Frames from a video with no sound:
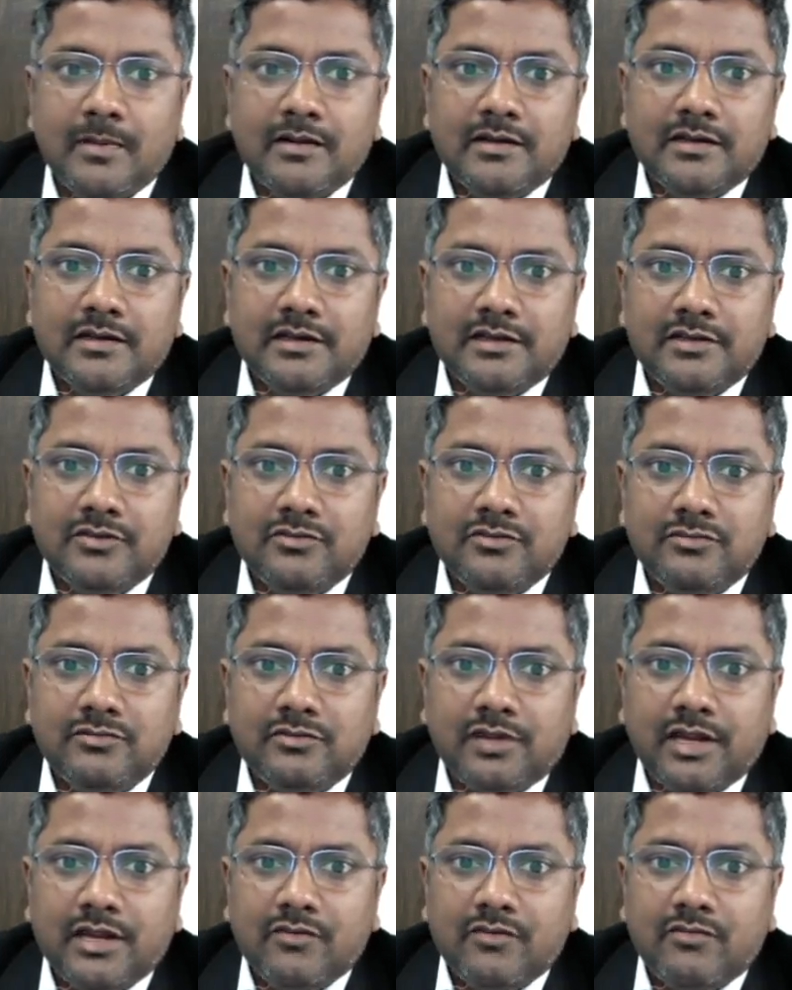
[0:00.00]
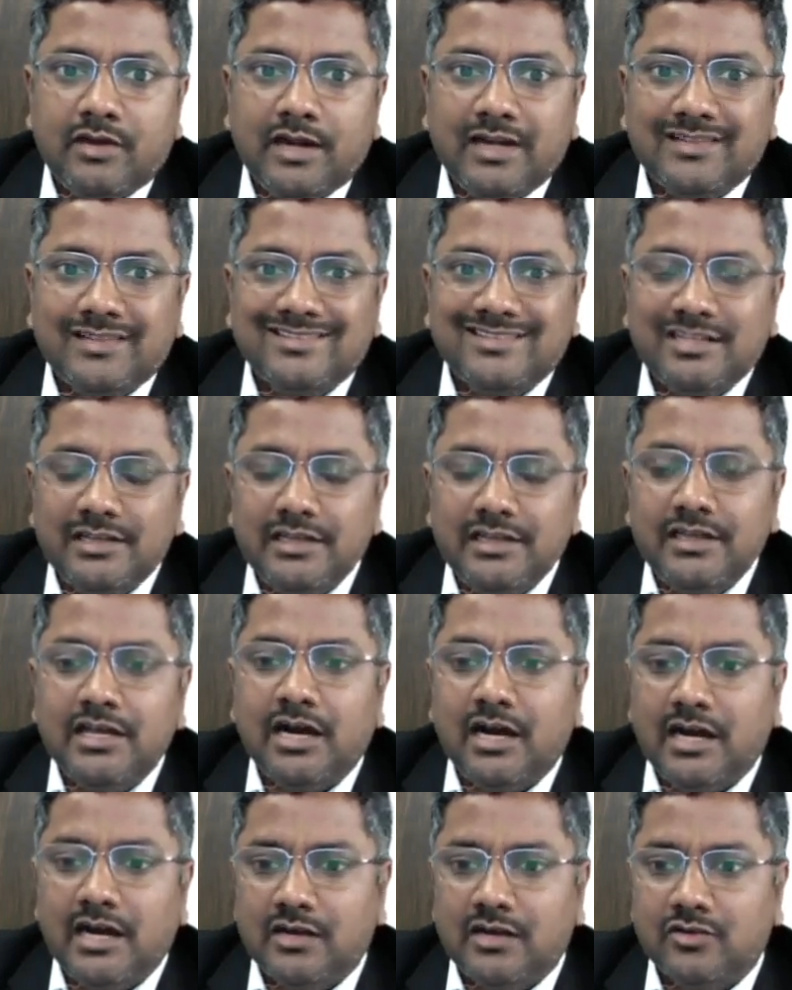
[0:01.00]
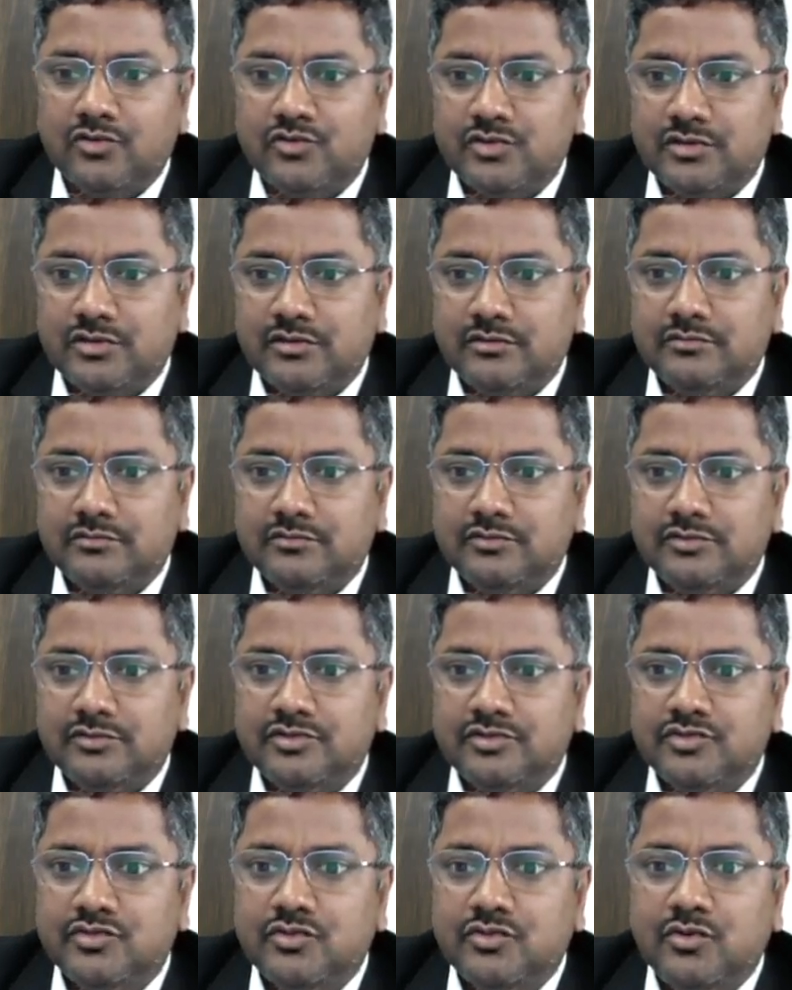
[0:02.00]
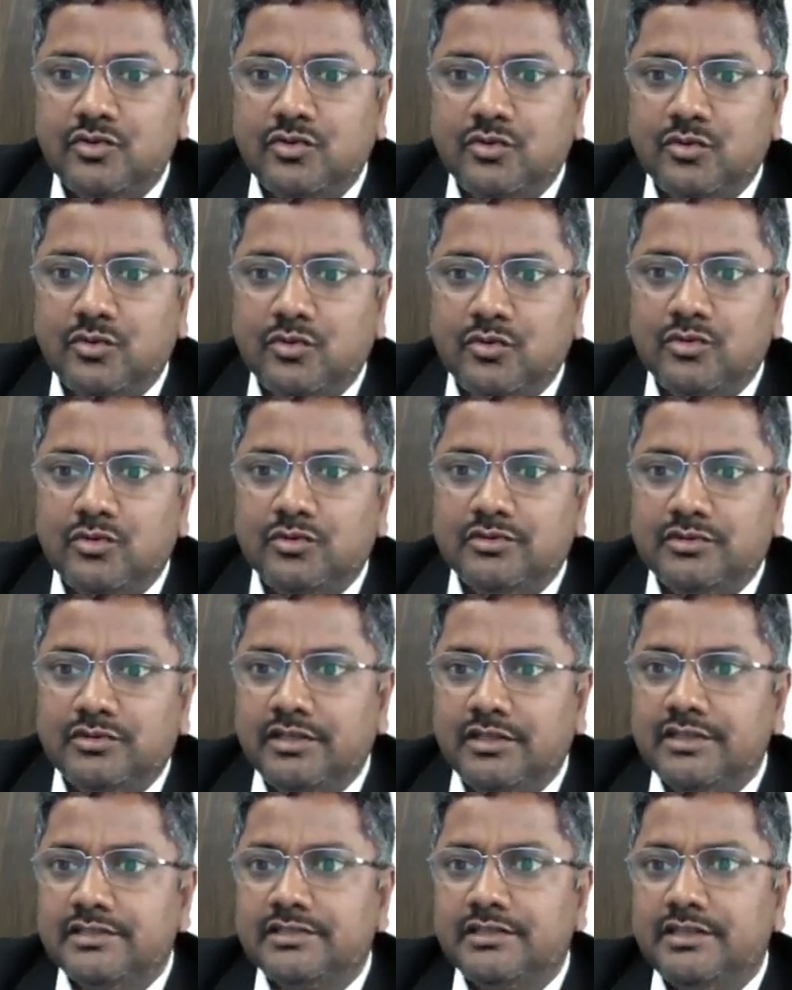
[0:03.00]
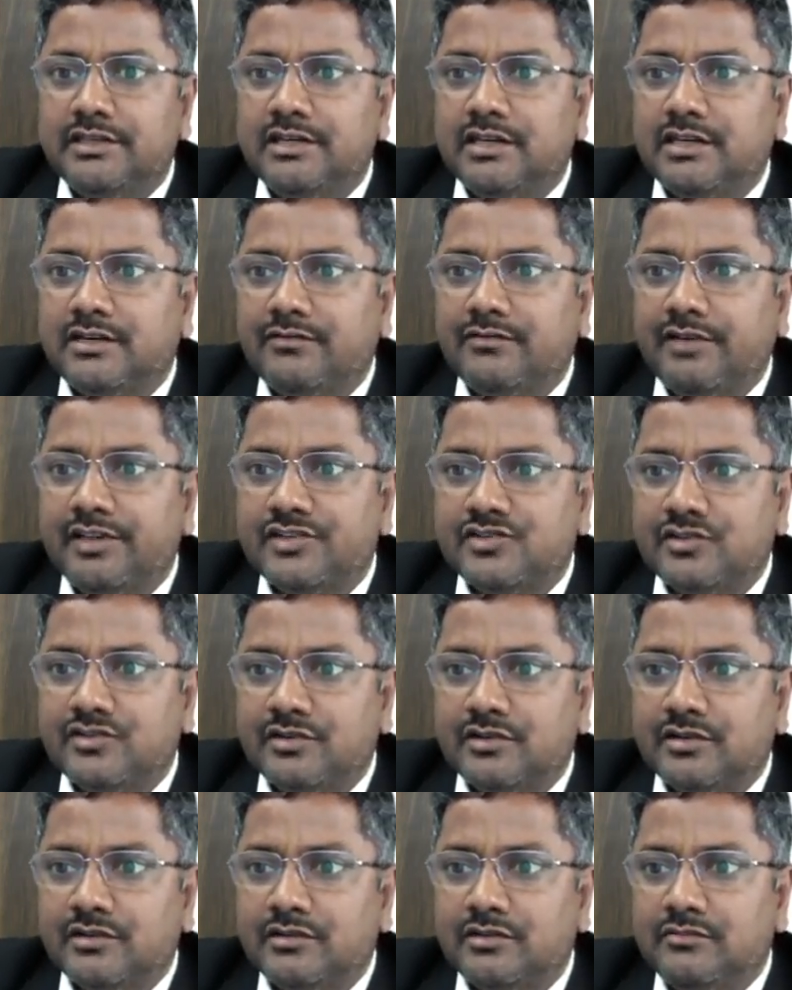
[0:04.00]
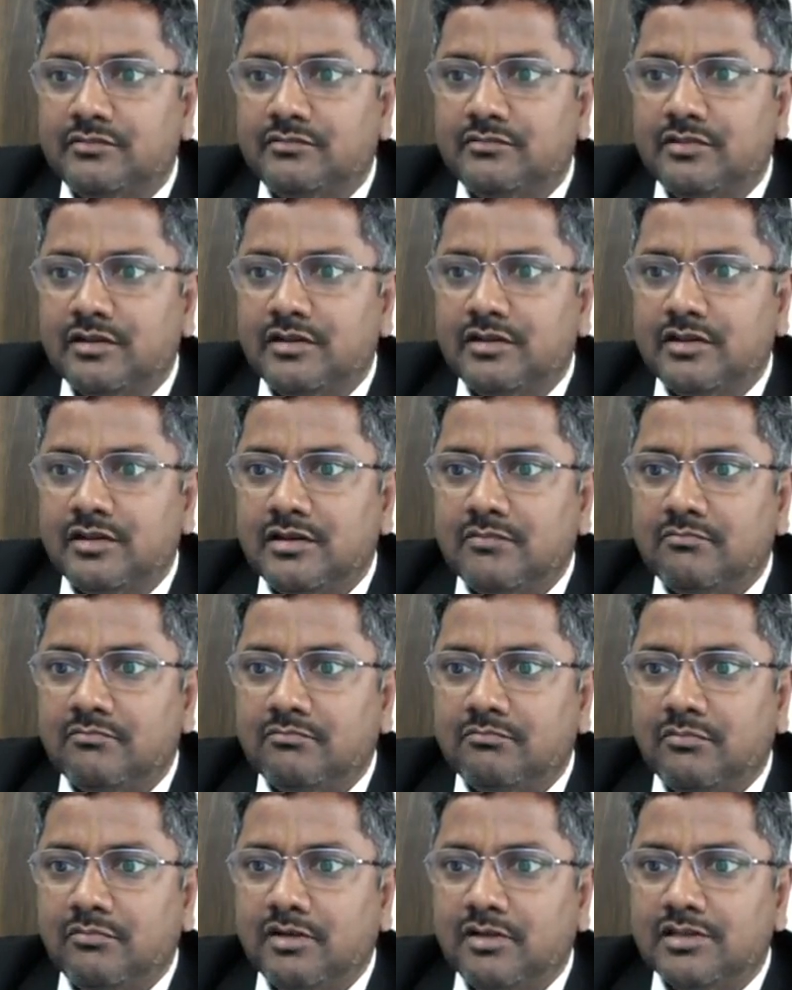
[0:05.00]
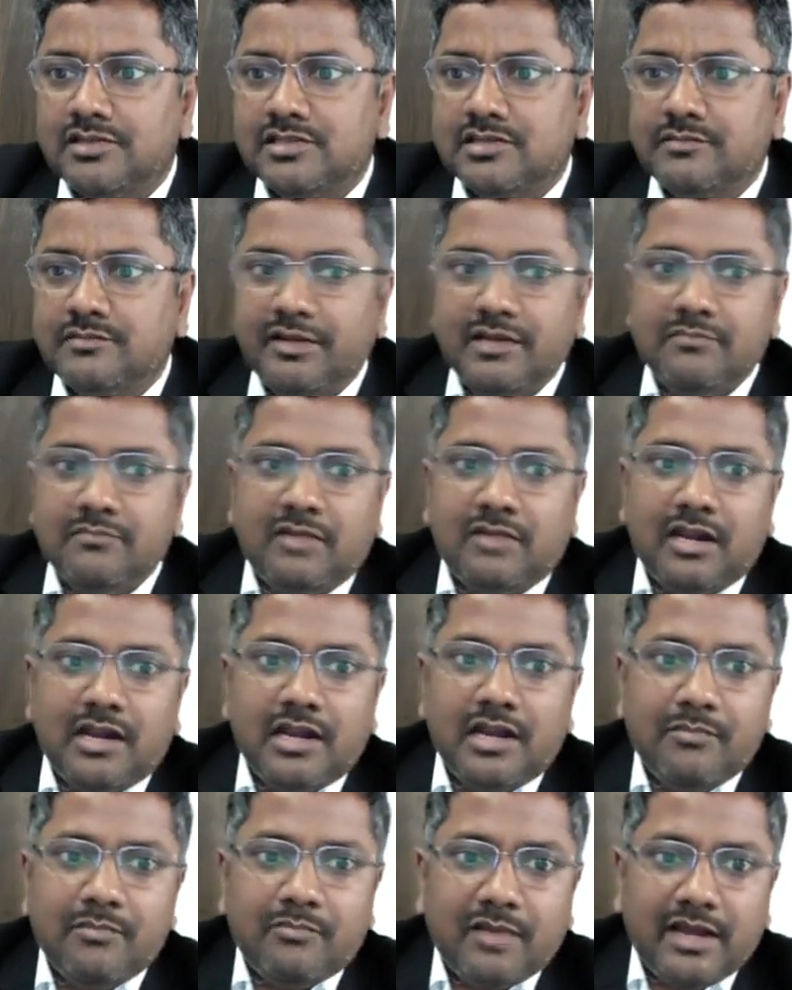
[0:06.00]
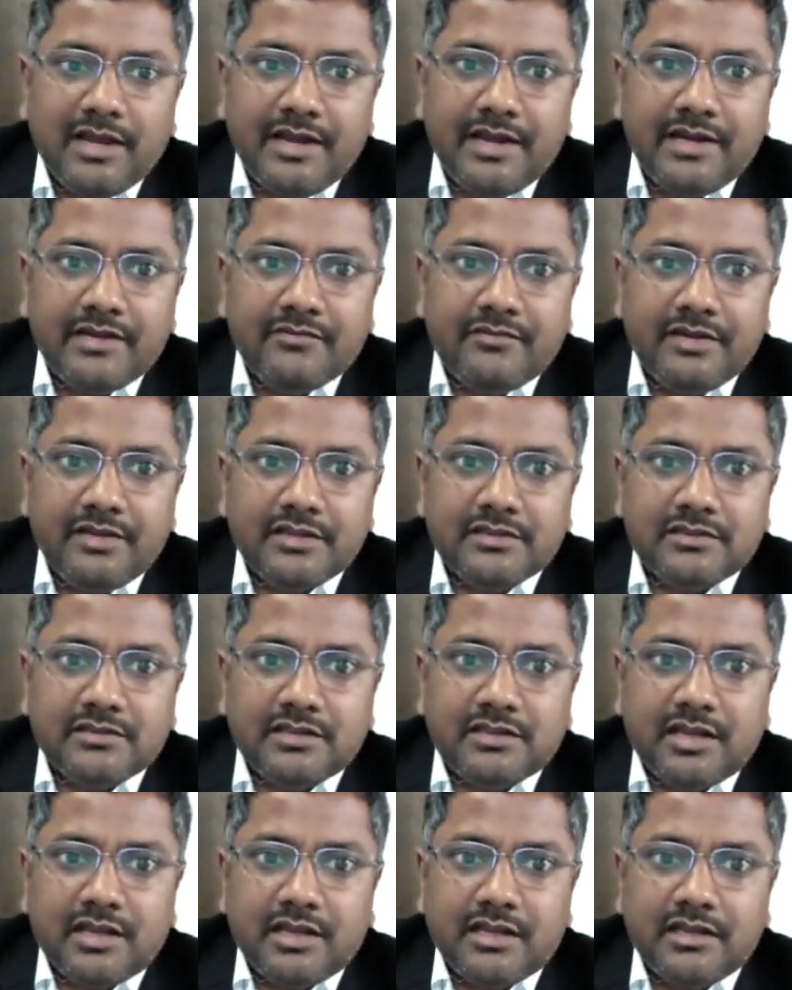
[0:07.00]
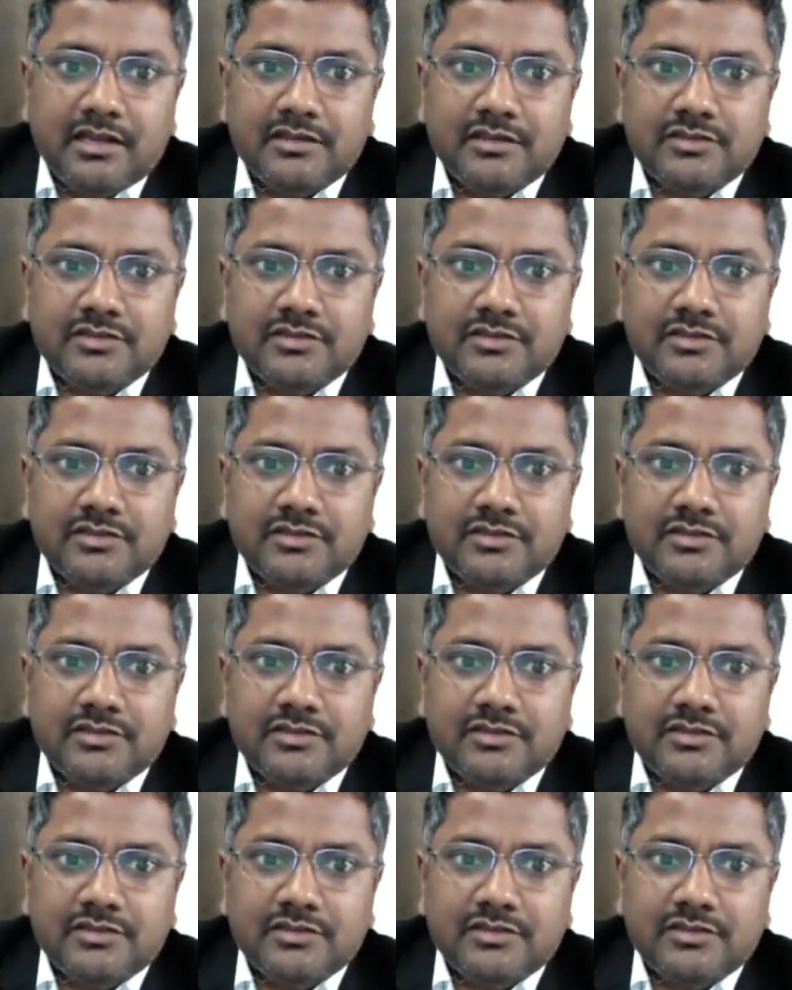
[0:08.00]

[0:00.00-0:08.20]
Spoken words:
You require 3 hydrogen. So this equation must be multiplied with 3.